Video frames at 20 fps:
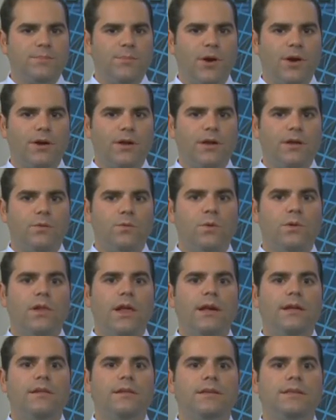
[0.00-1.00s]
market, we're
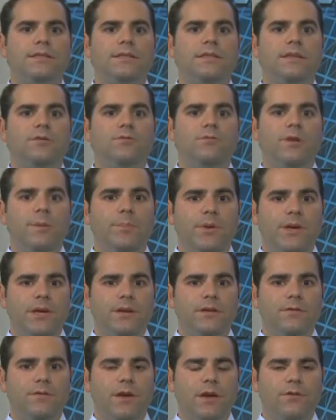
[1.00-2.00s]
likely to see a repeat
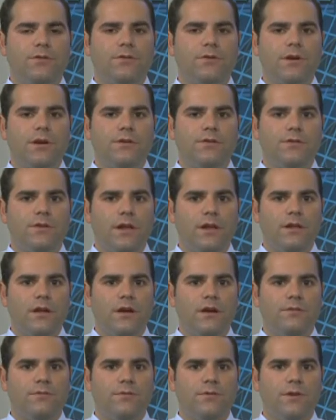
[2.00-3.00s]
of yesterday's sell
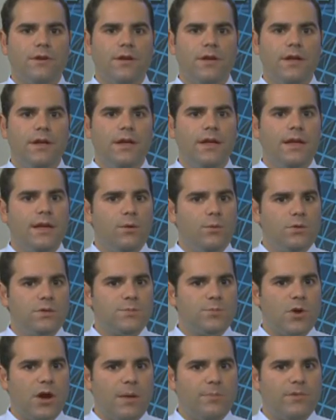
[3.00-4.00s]
off. It was
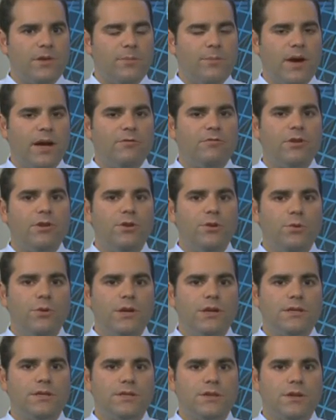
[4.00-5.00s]
prompted by renewed
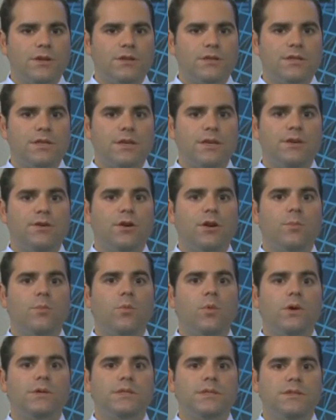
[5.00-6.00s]
concerns that Europe
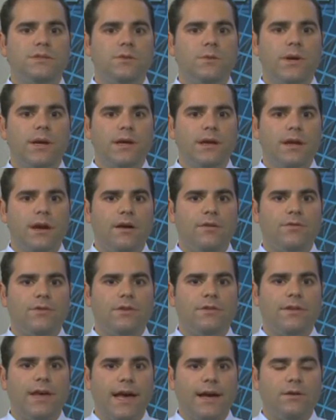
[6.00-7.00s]
wasn't doing enough to
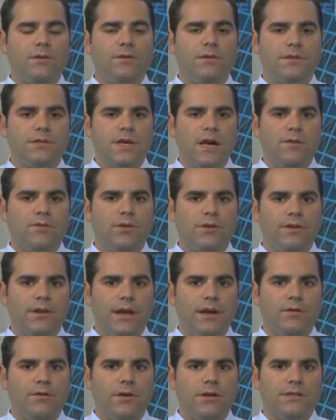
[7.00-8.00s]
tackle the sovereign
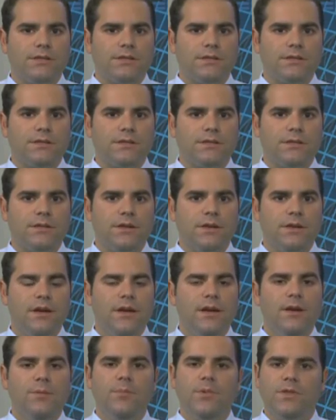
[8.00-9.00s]
debt crisis.
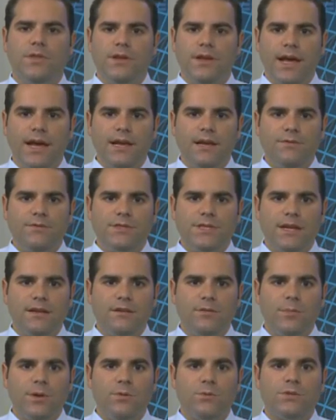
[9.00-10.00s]
But the negative
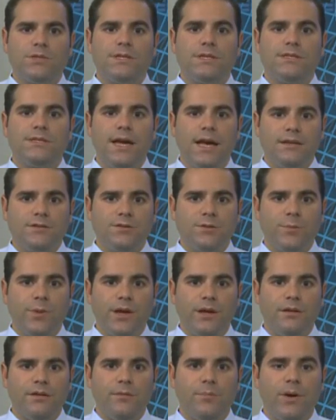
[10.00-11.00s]
sentiment was
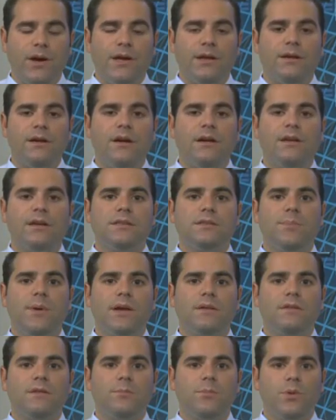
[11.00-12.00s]
exacerbated by an
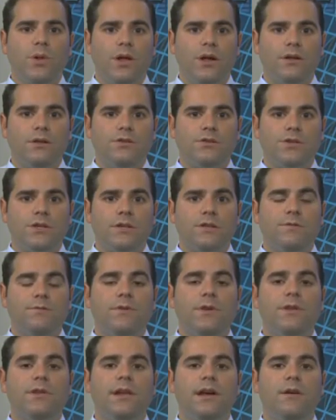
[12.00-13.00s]
unexpected plunge in the
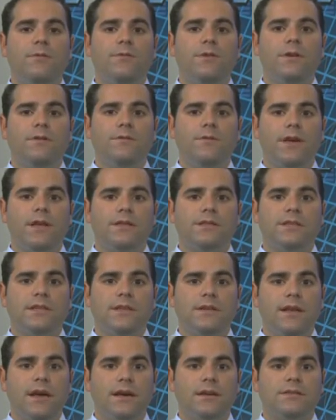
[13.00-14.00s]
Philadelphia Fed's
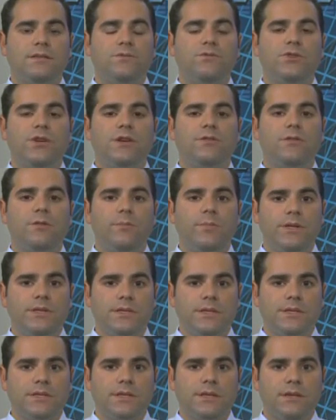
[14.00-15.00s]
index of general
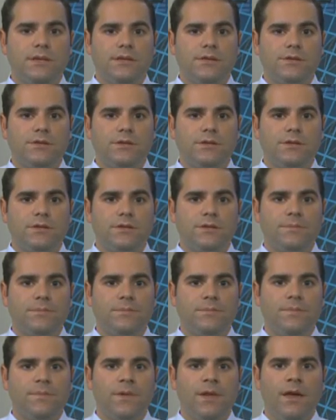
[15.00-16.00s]
business conditions.
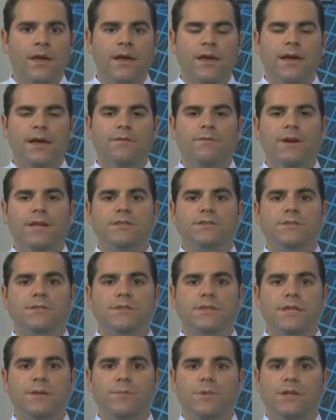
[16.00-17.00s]
Investors
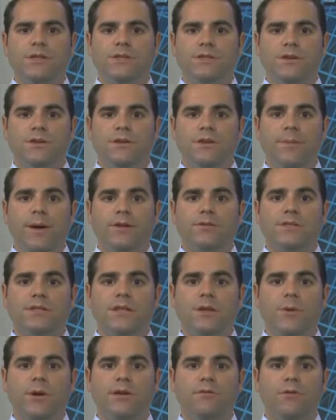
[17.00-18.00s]
seem concerned about
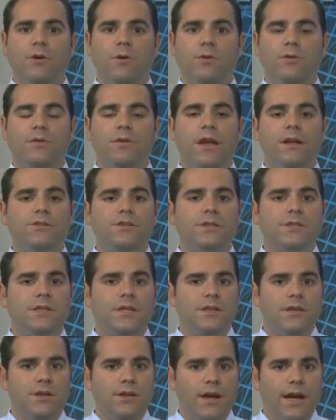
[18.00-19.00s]
slowing growth not just in
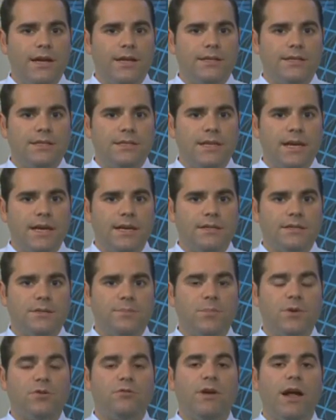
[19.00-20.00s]
the United States,
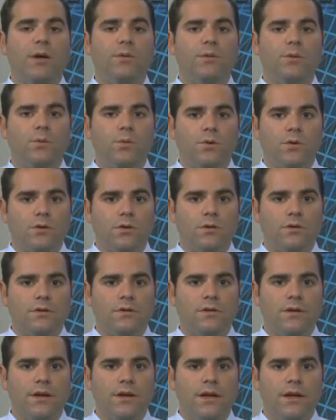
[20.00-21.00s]
but around the world.
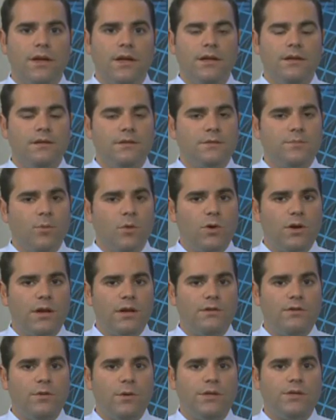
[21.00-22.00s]
This
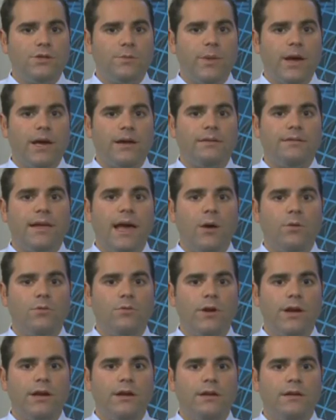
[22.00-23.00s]
morning, Deutsche Bank
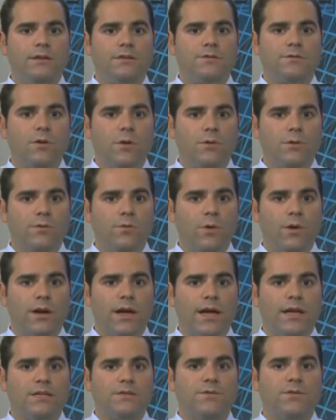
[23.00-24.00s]
downgraded its growth
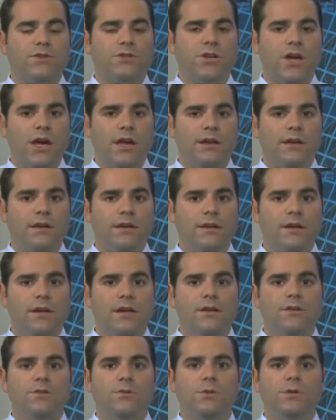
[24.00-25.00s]
forecast for China
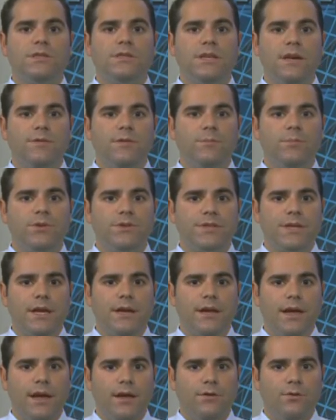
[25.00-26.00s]
to a
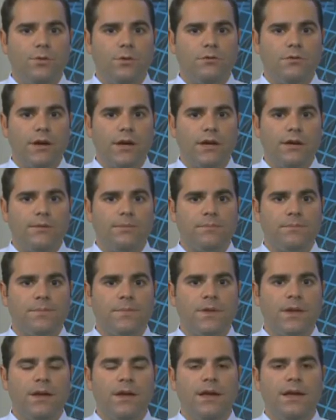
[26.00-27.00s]
7% annual rate.
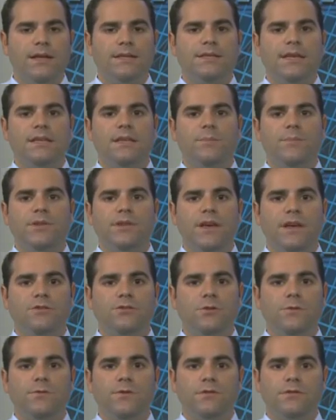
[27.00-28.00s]
It said the
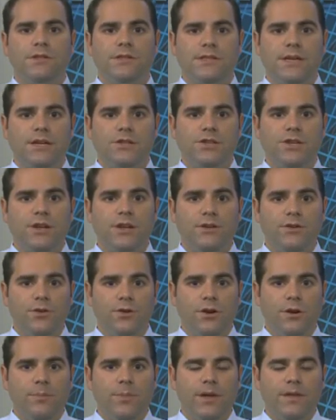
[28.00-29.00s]
potential for recession in
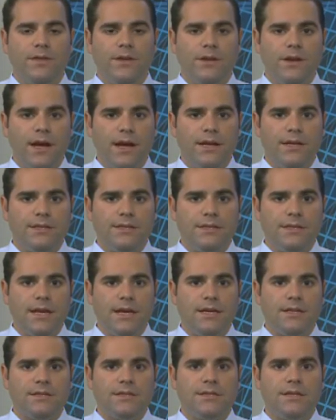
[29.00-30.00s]
Europe and the United
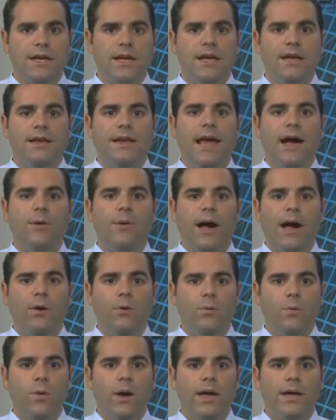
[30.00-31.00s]
States now
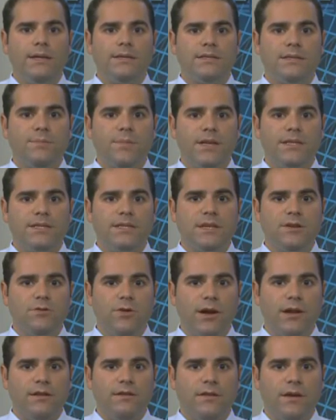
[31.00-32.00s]
outweighs domestic
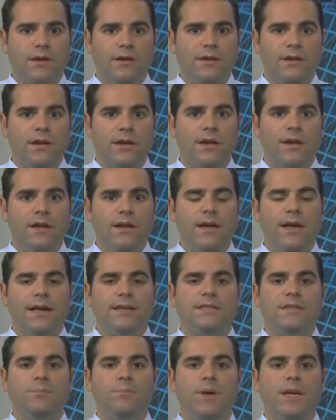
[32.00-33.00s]
credit tightening
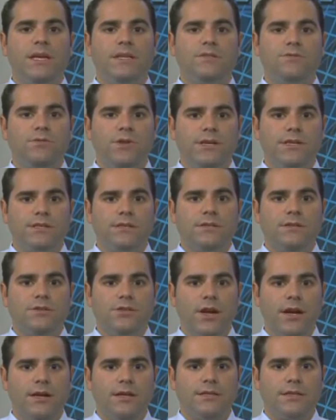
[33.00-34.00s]
as the biggest risk to
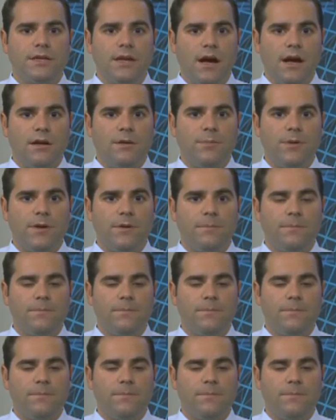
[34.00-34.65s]
China's economy.